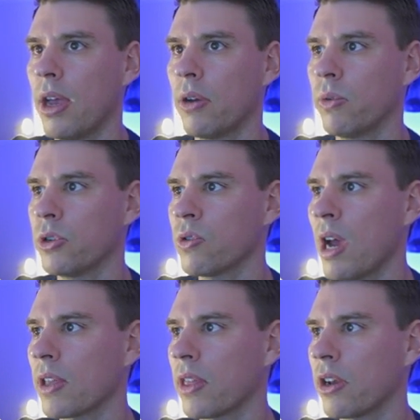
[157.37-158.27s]
we
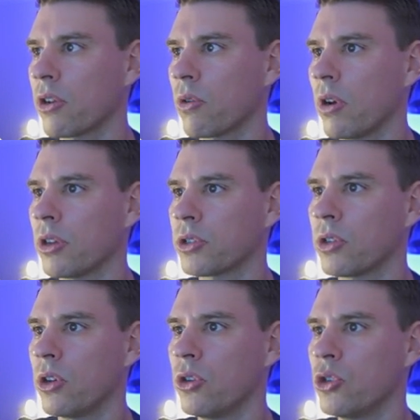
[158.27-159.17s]
drag that
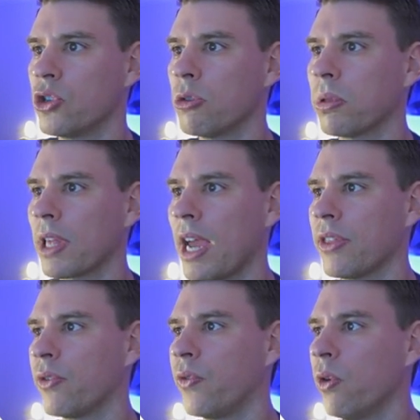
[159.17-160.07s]
across, duplicate
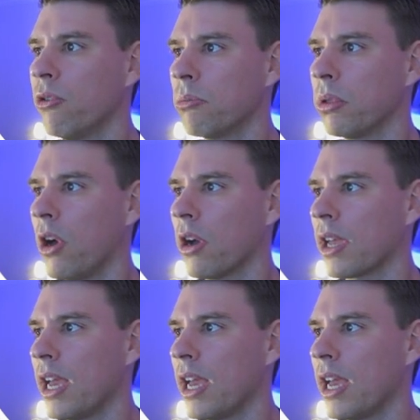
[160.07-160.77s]
the forward block,